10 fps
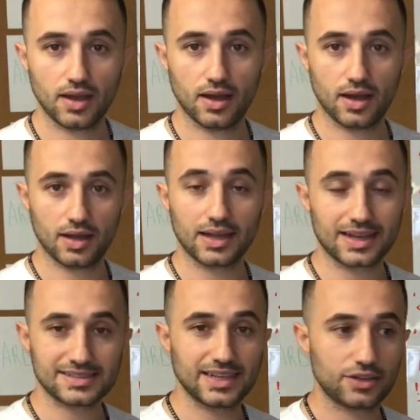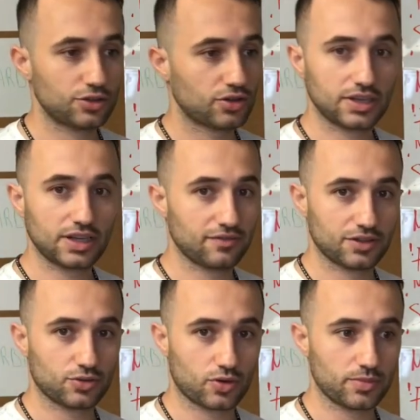Like I said, you don't need
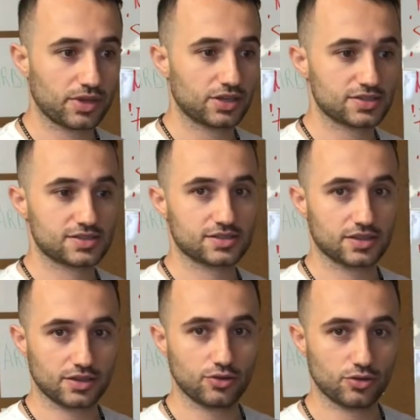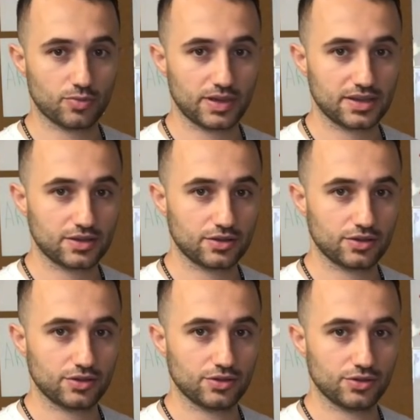inventory because
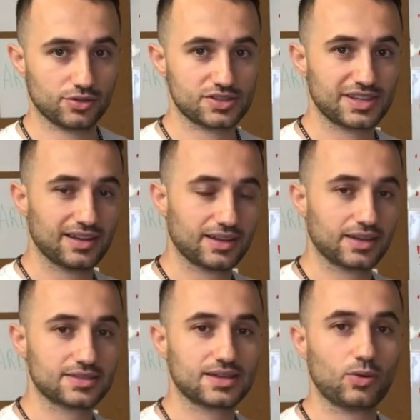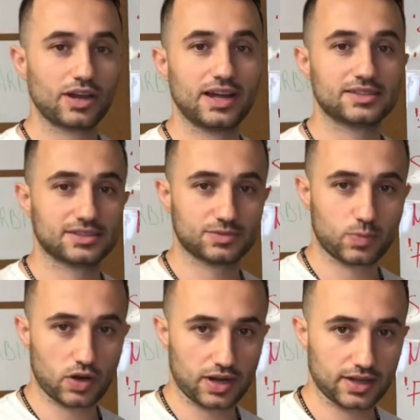you're selling someone else's
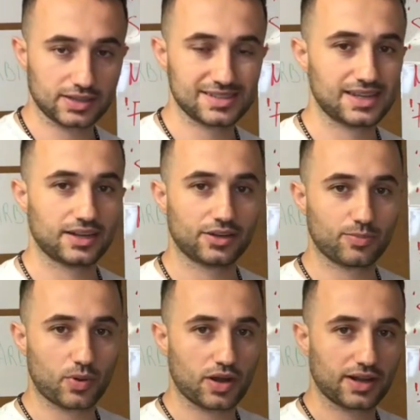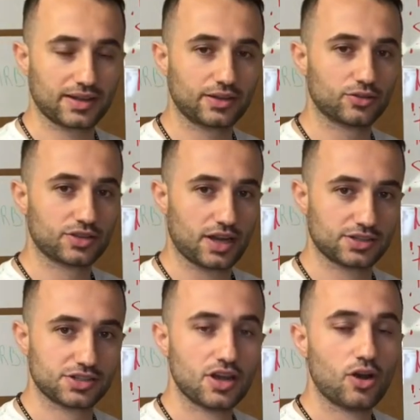product. It's not a product that you
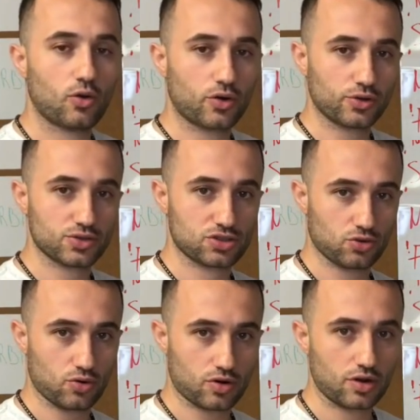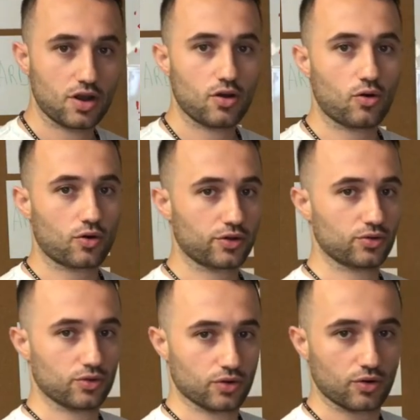touch or you store or
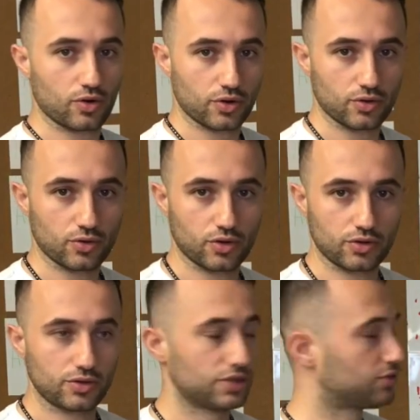you need